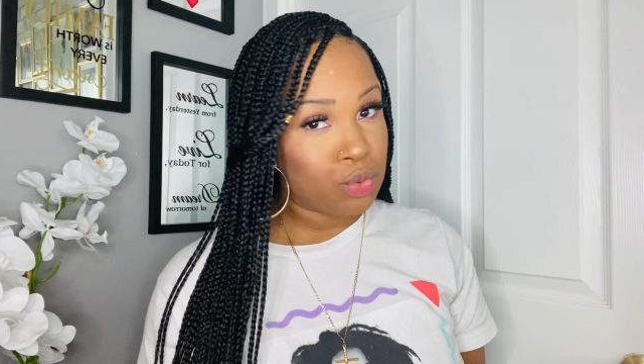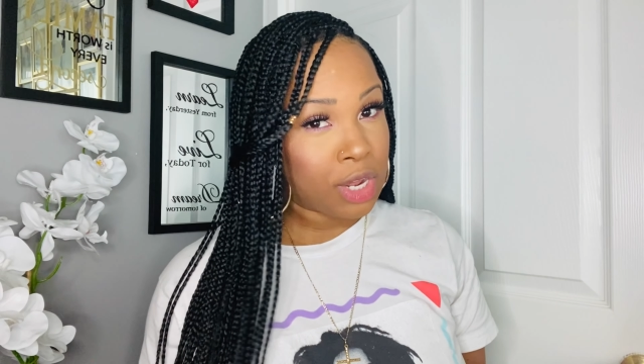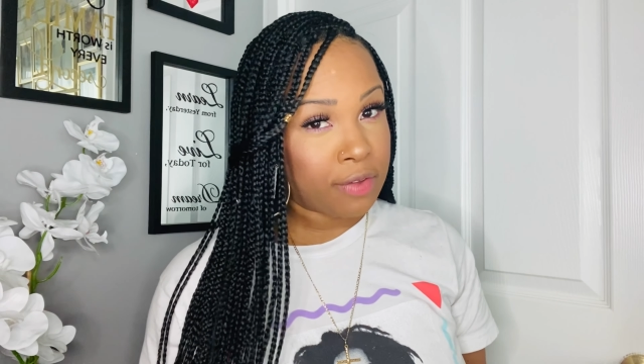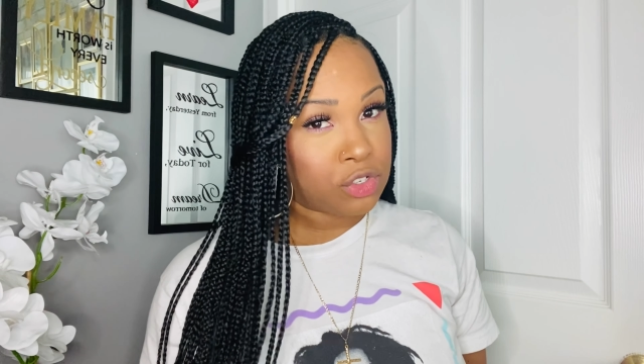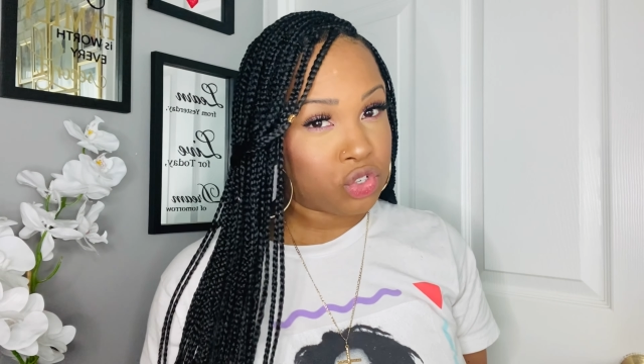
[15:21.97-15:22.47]

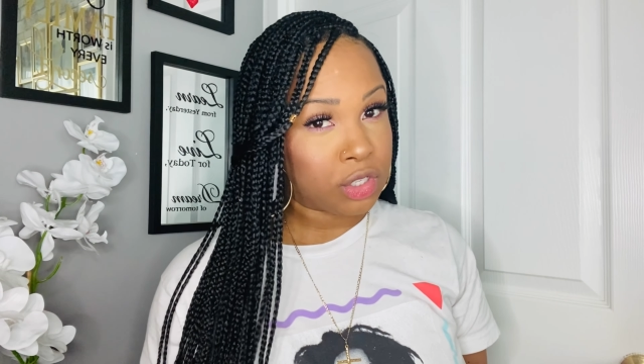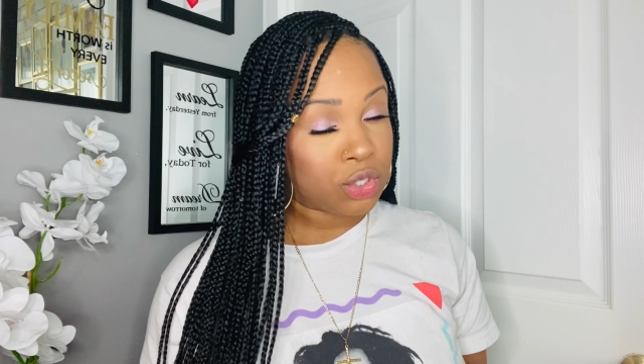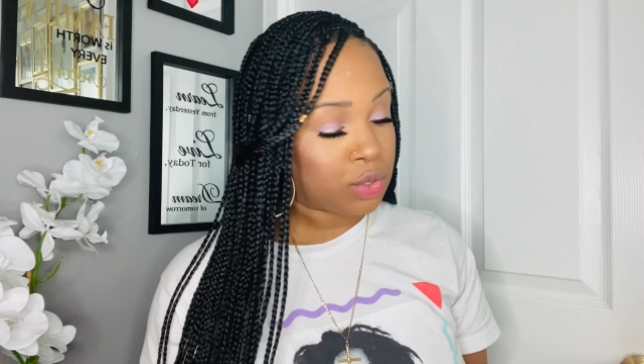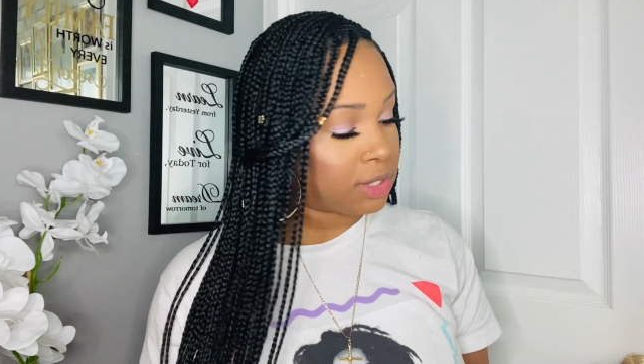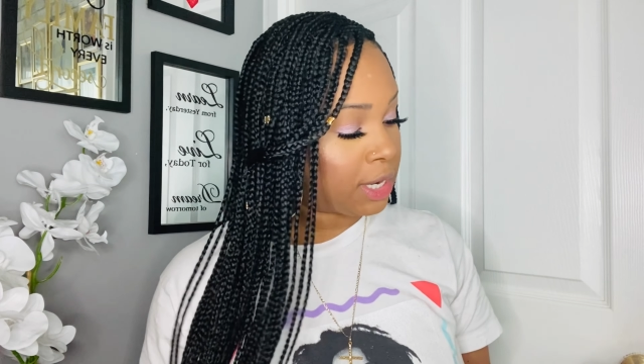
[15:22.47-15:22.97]
have a
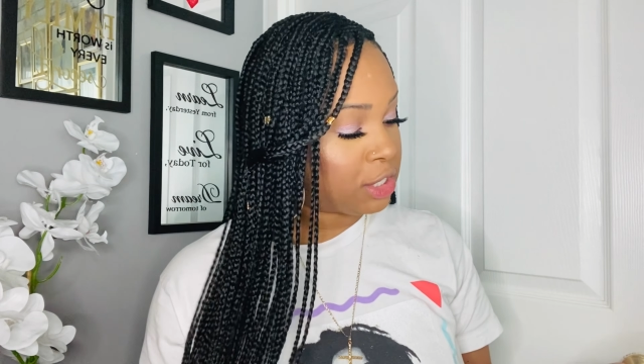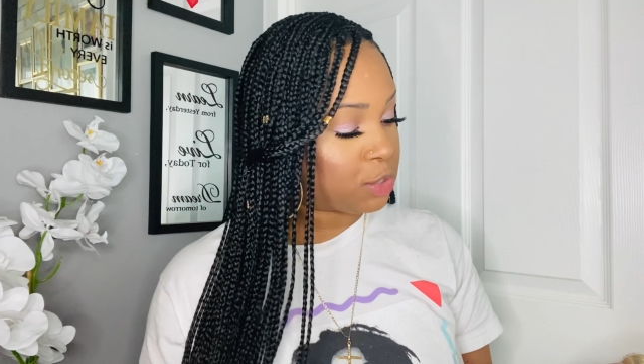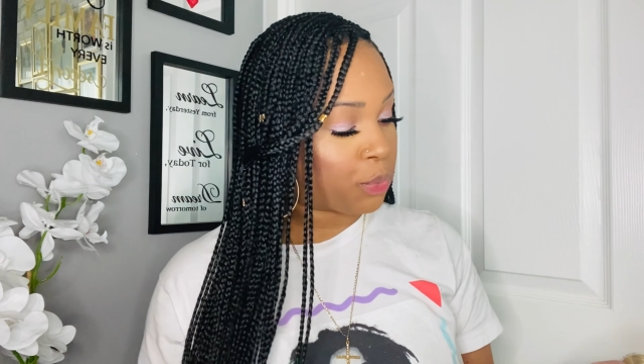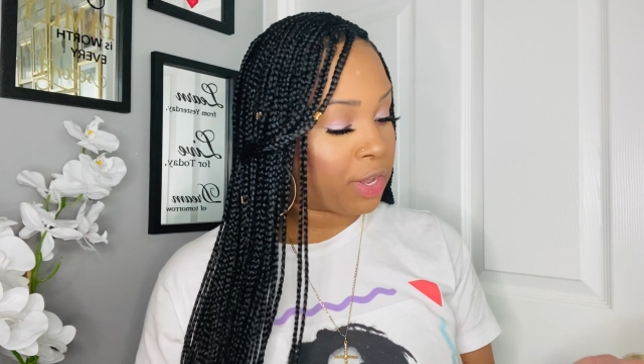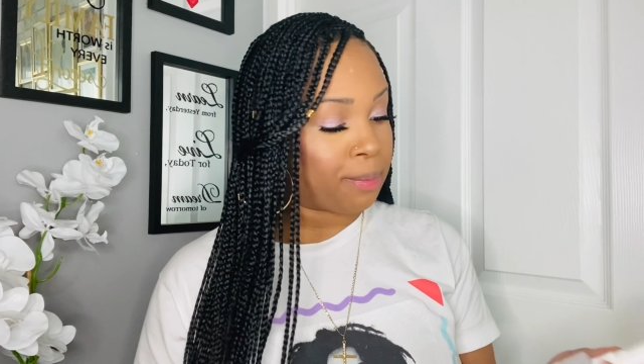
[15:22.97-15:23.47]
drugstore setting
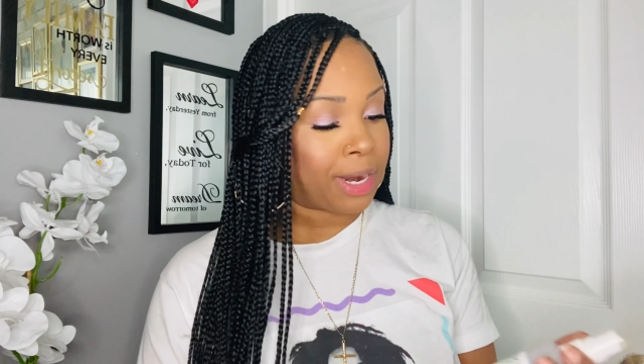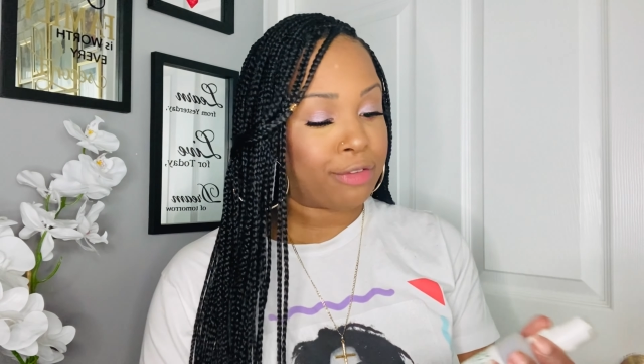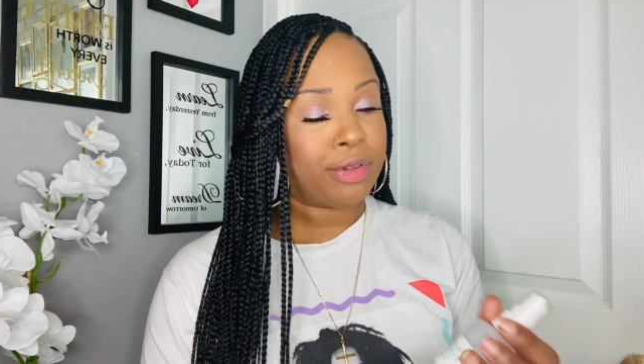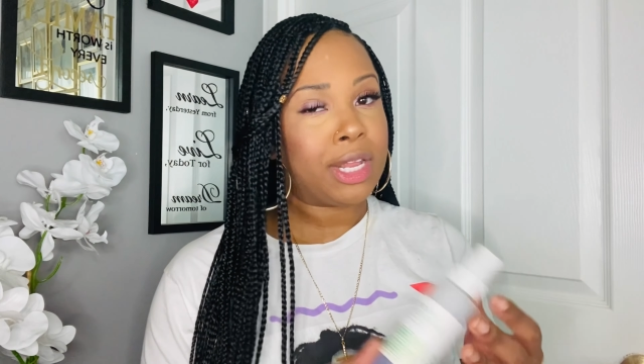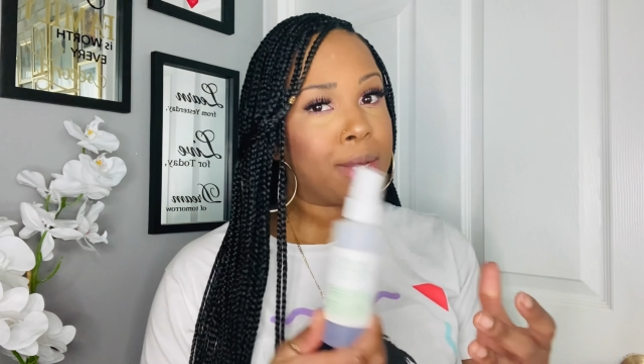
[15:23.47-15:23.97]
spray, but I
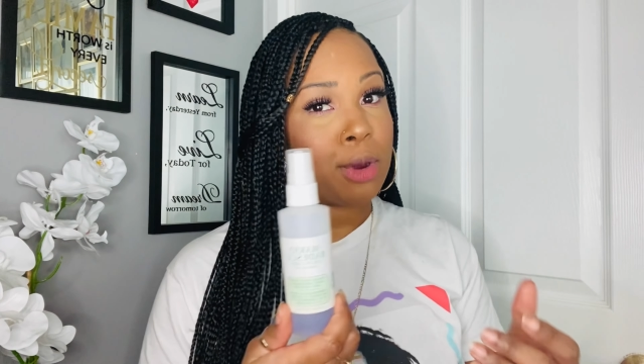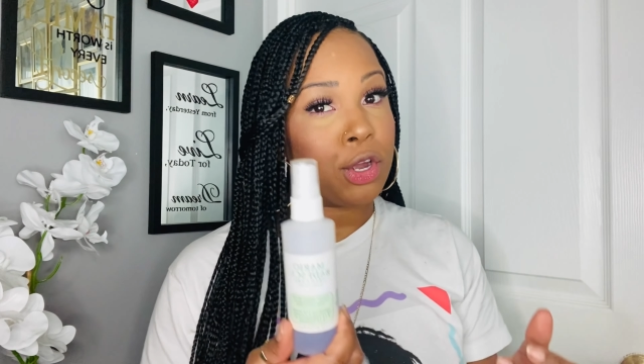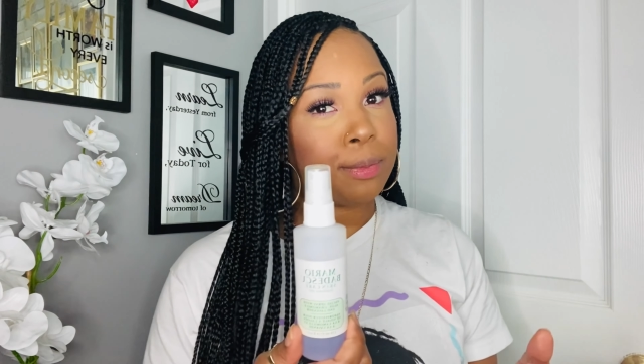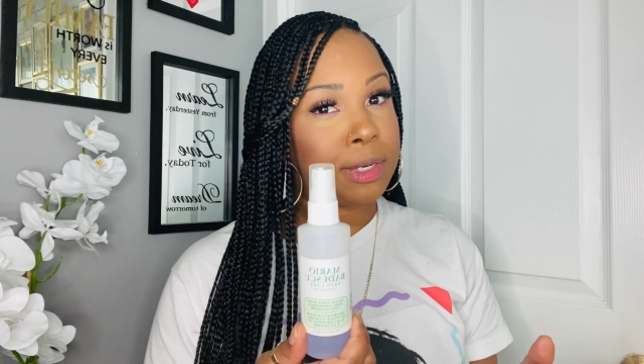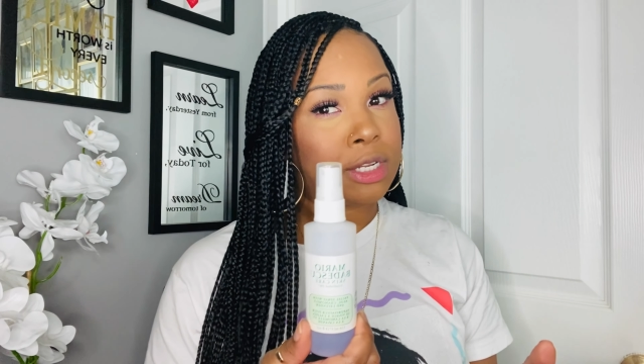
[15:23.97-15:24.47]
feel like
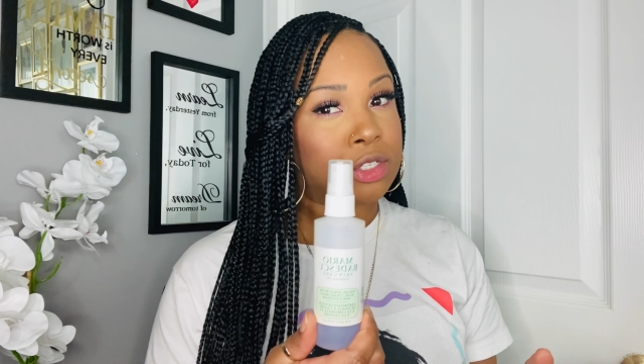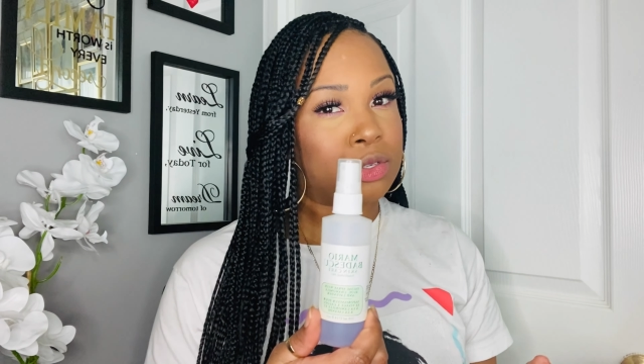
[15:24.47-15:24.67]
Badescu